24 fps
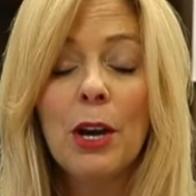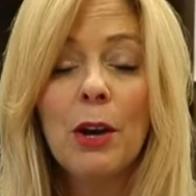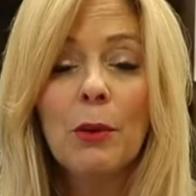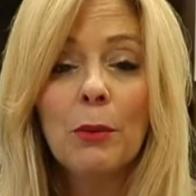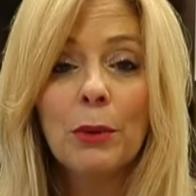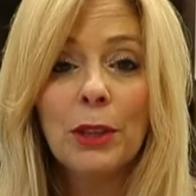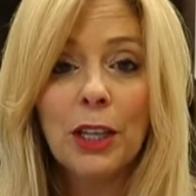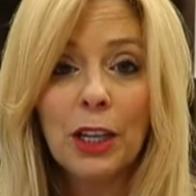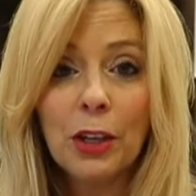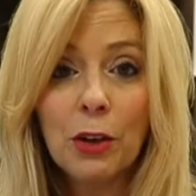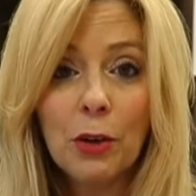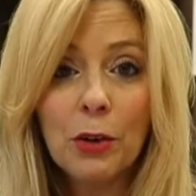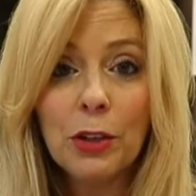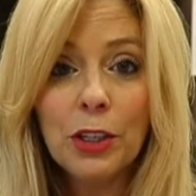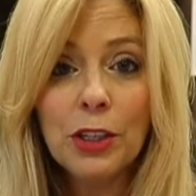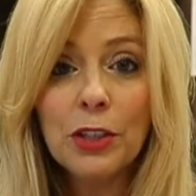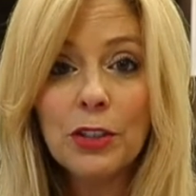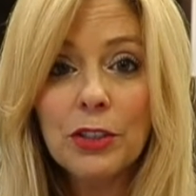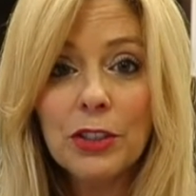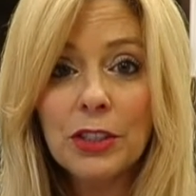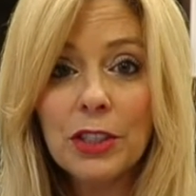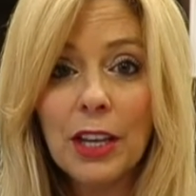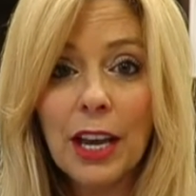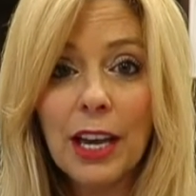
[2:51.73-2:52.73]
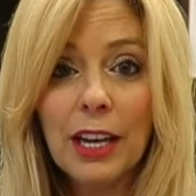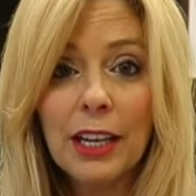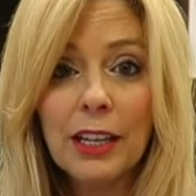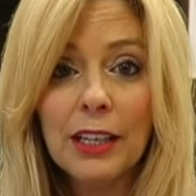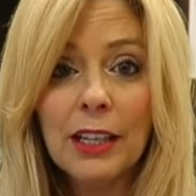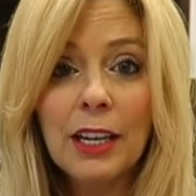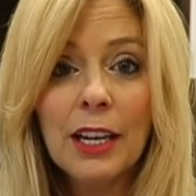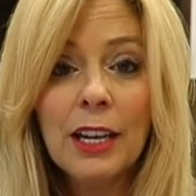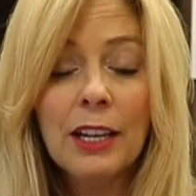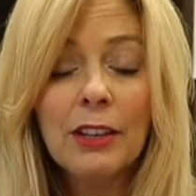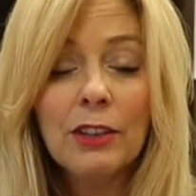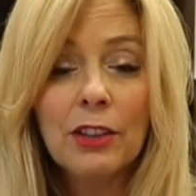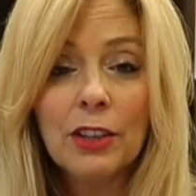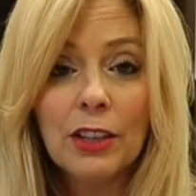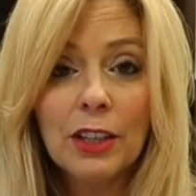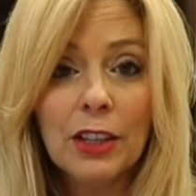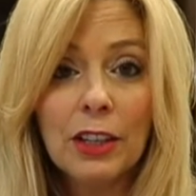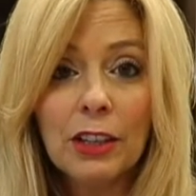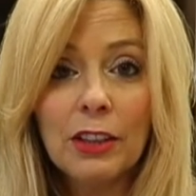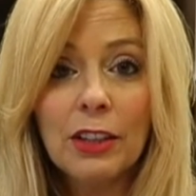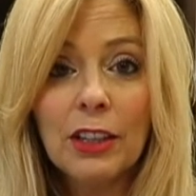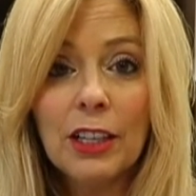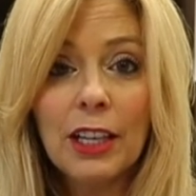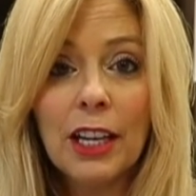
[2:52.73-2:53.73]
When they go to your site, they're
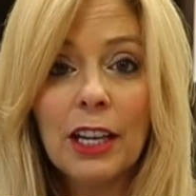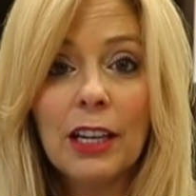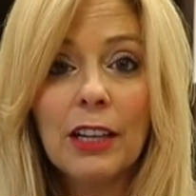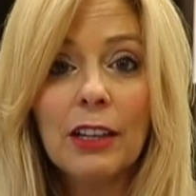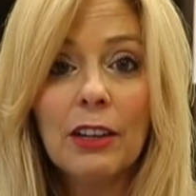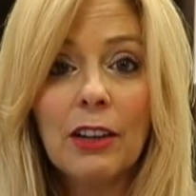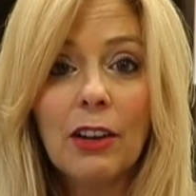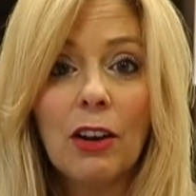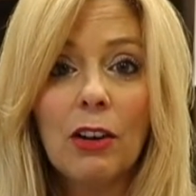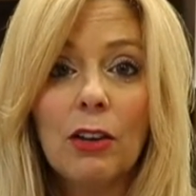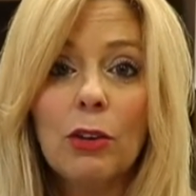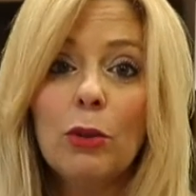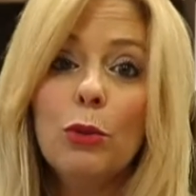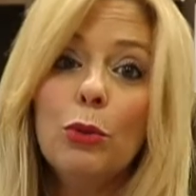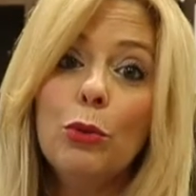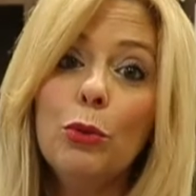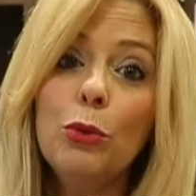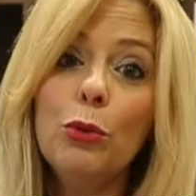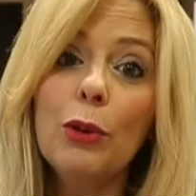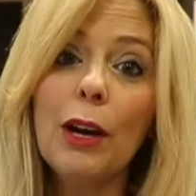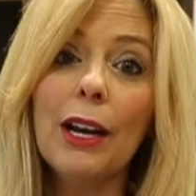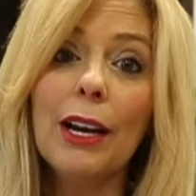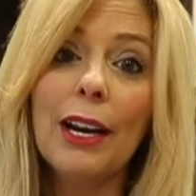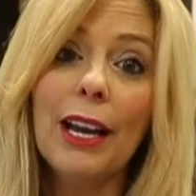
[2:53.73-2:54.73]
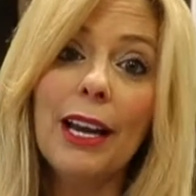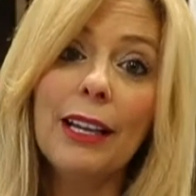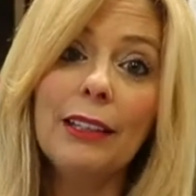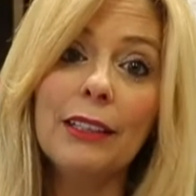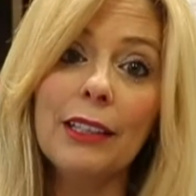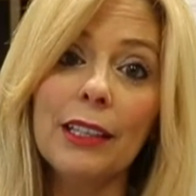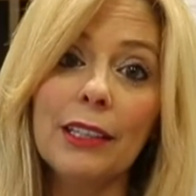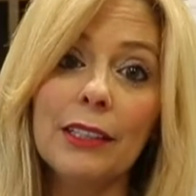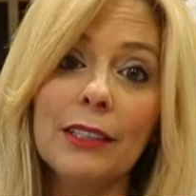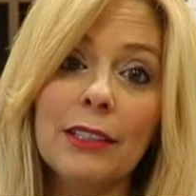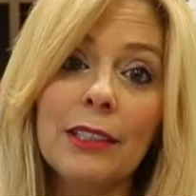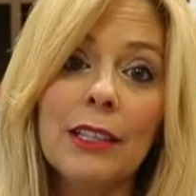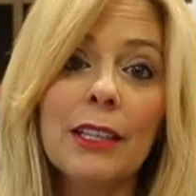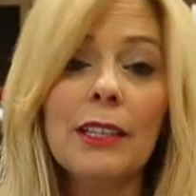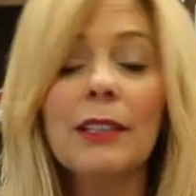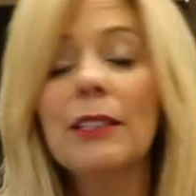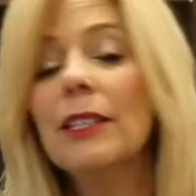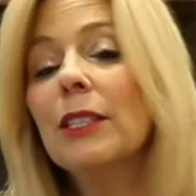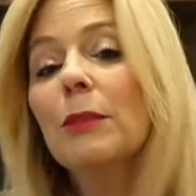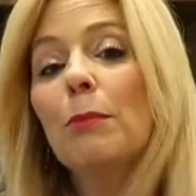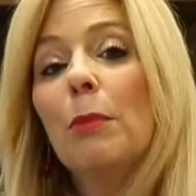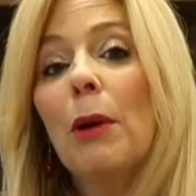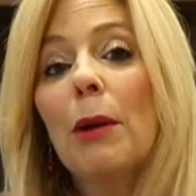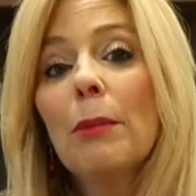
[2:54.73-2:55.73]
gonna look at it and go, ooh, I like this.
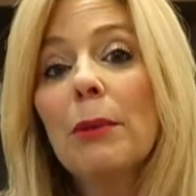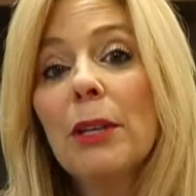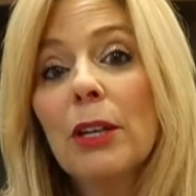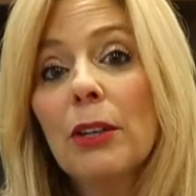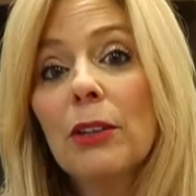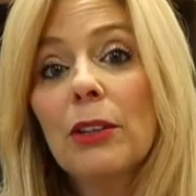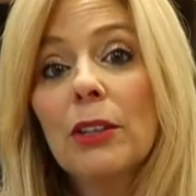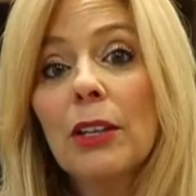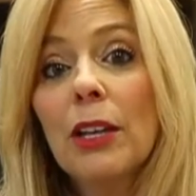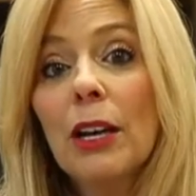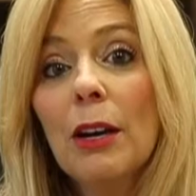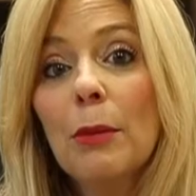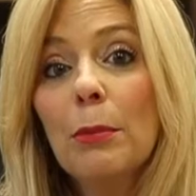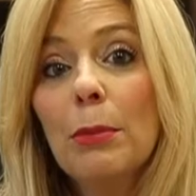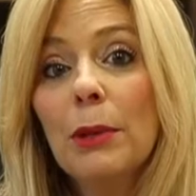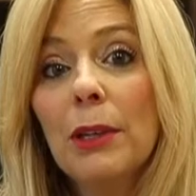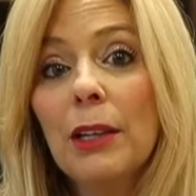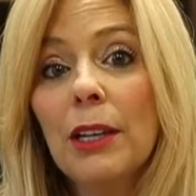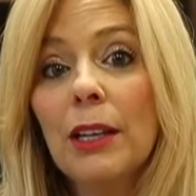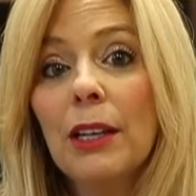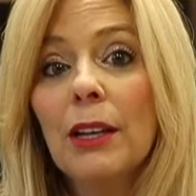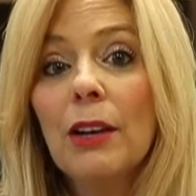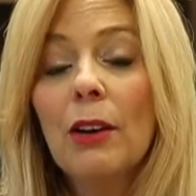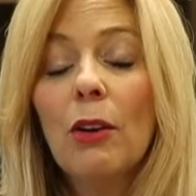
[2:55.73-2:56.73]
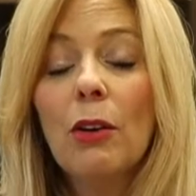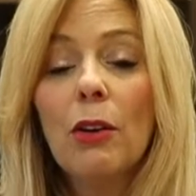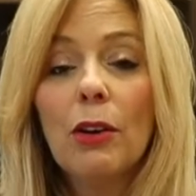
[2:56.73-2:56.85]
This is probably a good company.